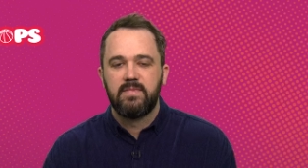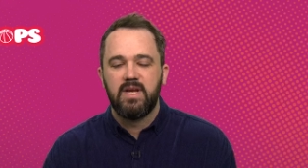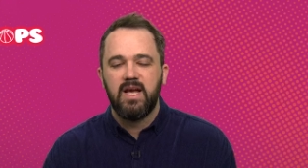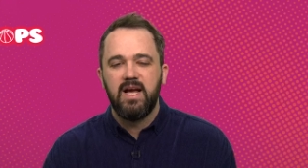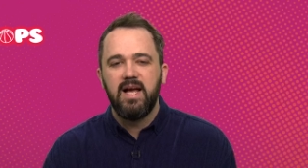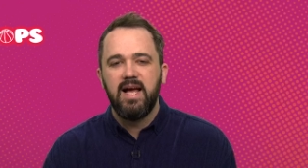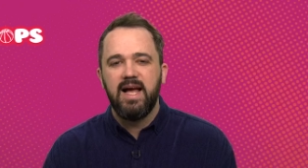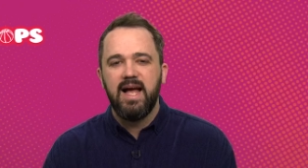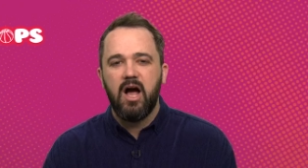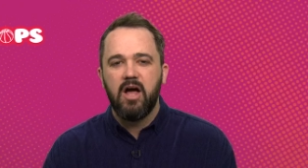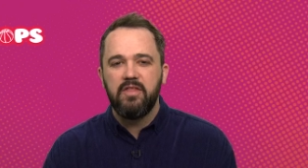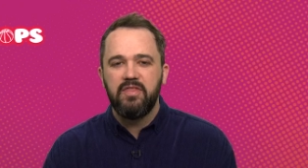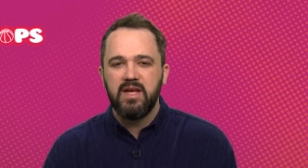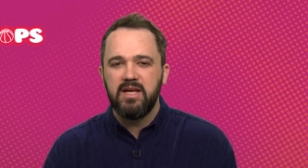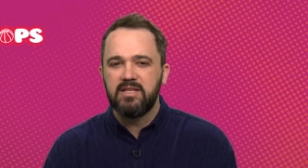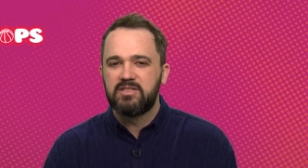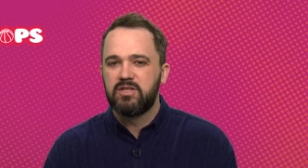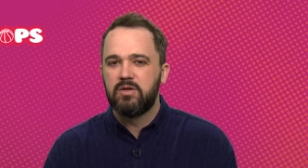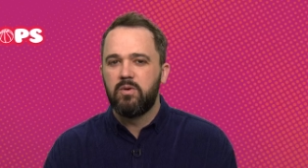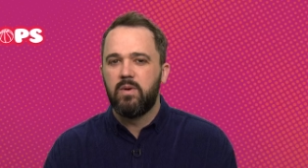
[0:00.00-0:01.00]
Uh, I think
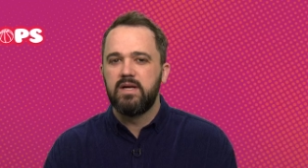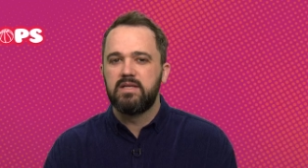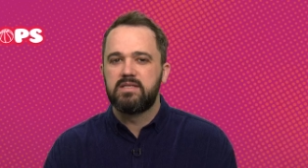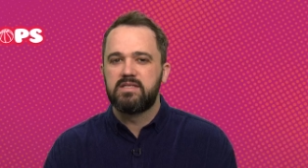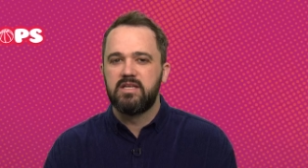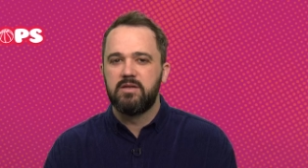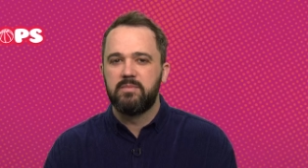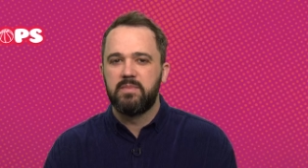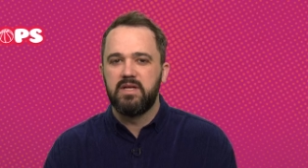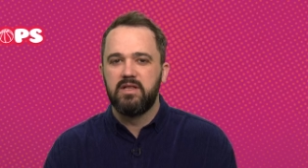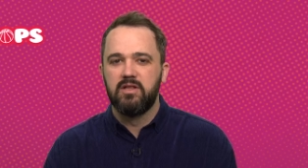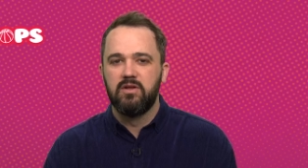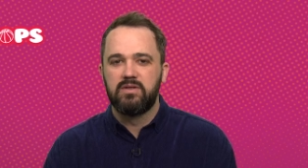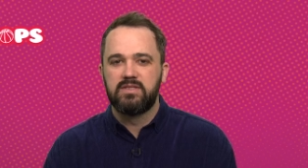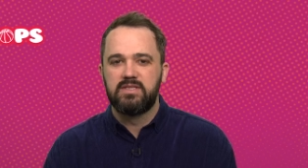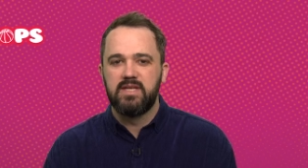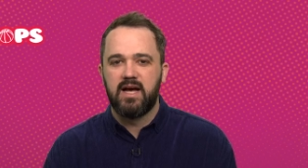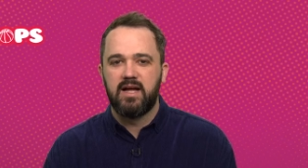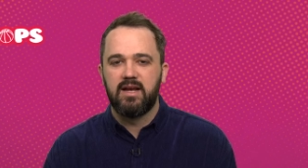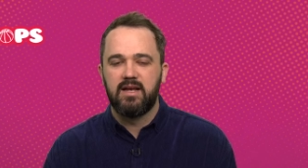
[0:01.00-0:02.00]
it's always going to be
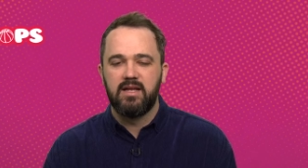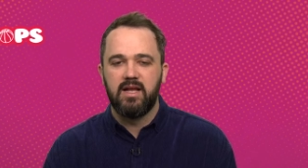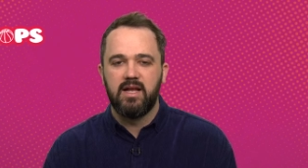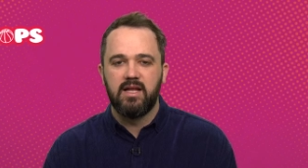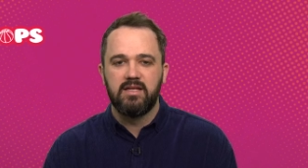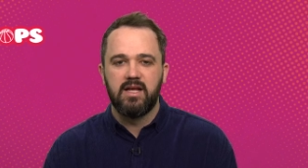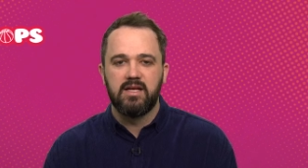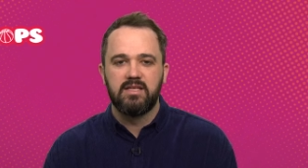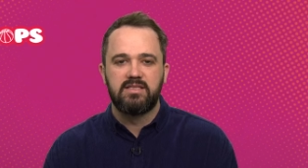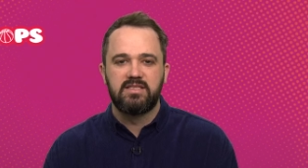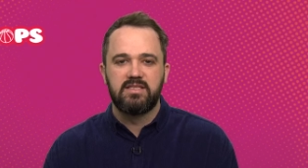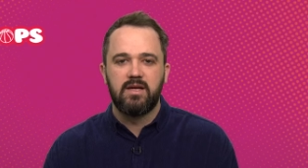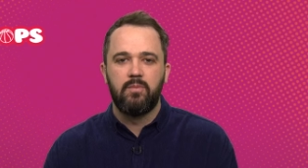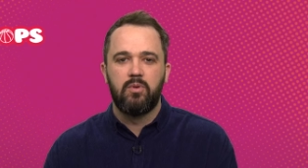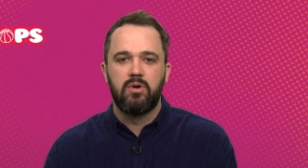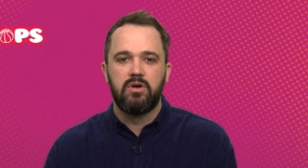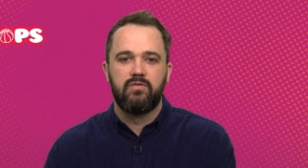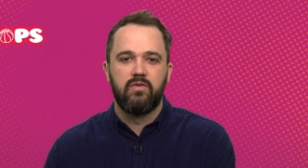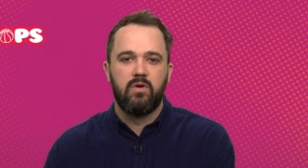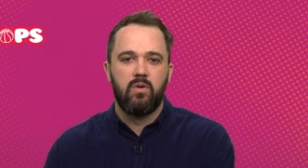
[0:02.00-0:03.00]
looked at in, as
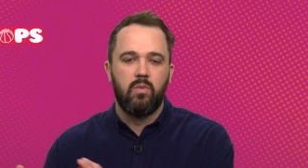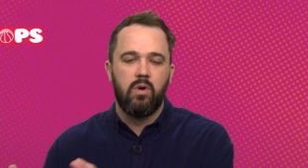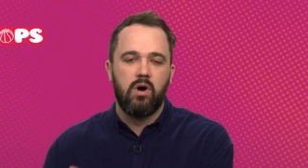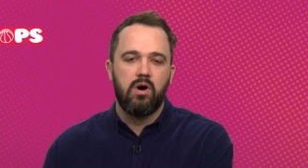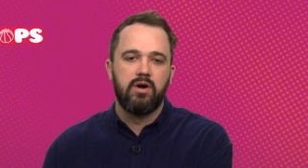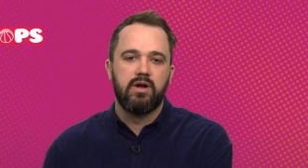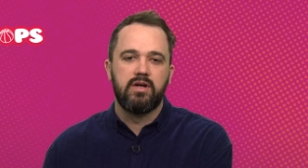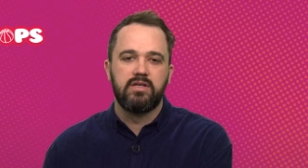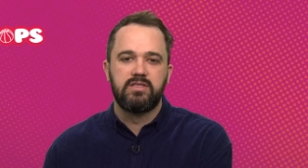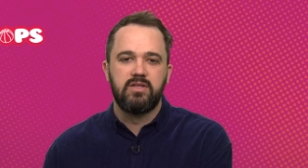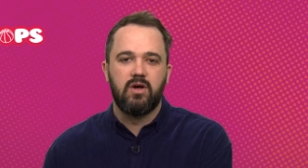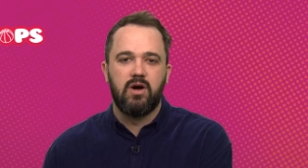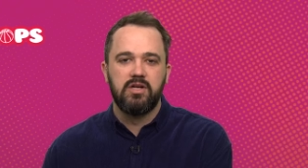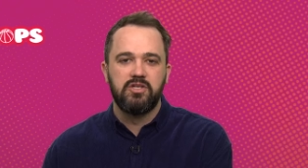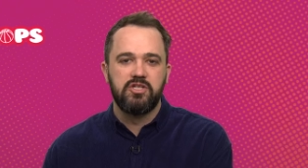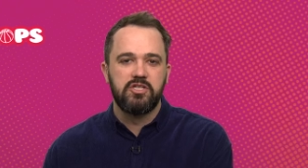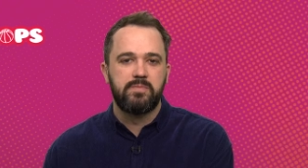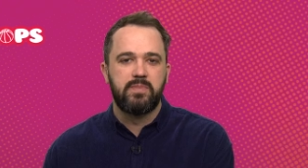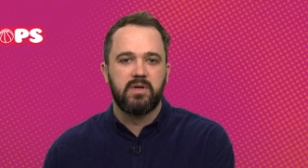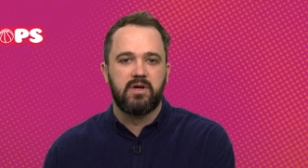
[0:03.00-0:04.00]
somewhat of a worrying sign
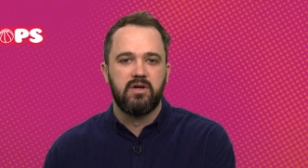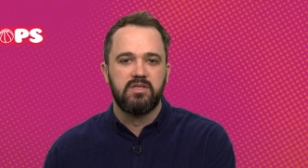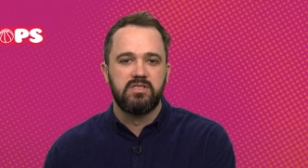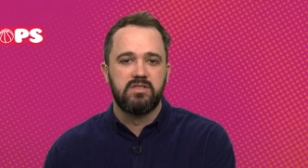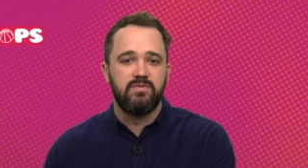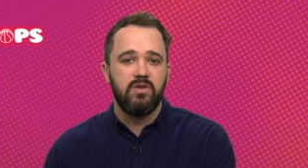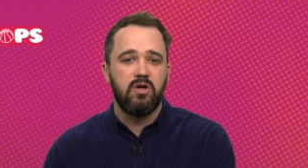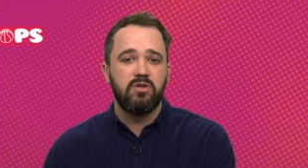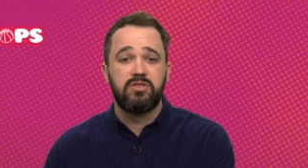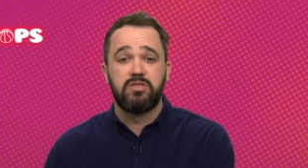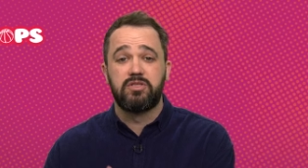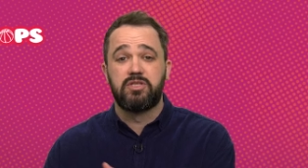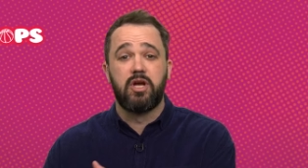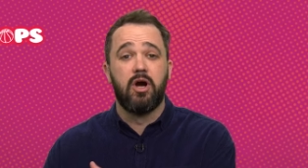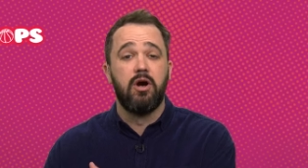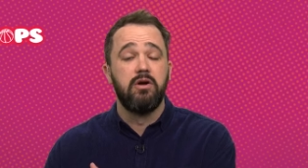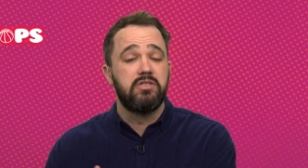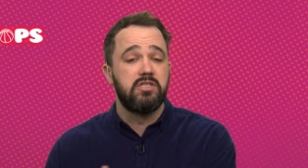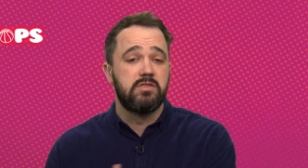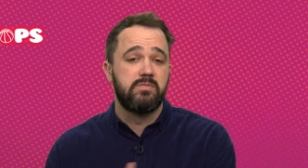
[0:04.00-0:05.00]
just because of not just
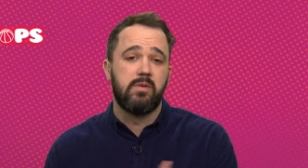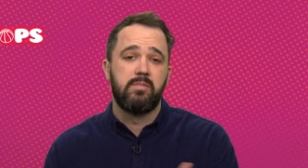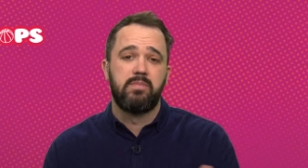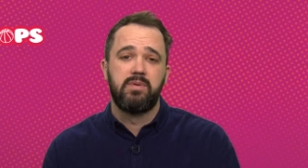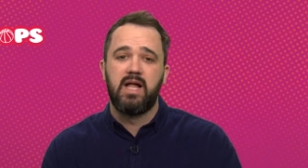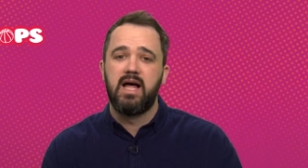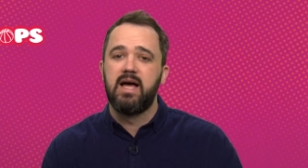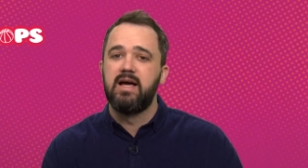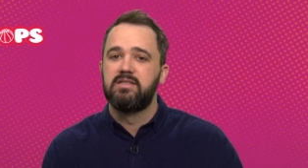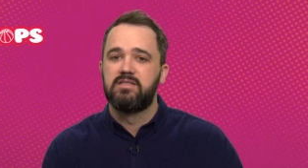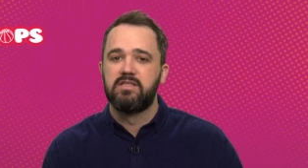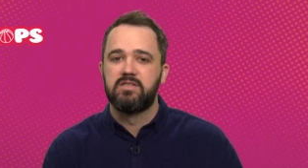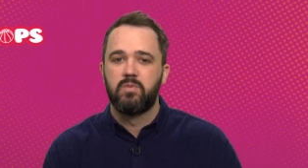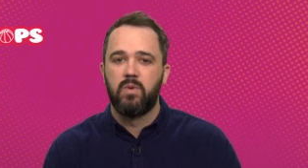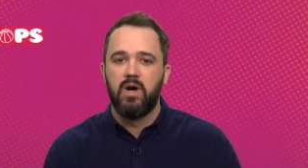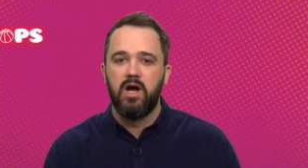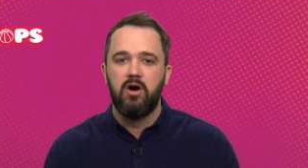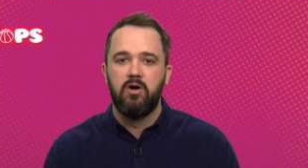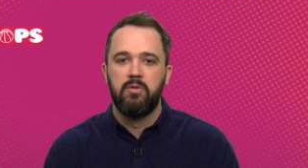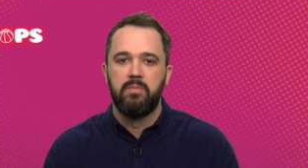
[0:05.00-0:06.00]
coaches but players as
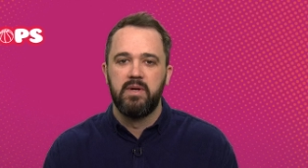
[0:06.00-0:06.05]
well.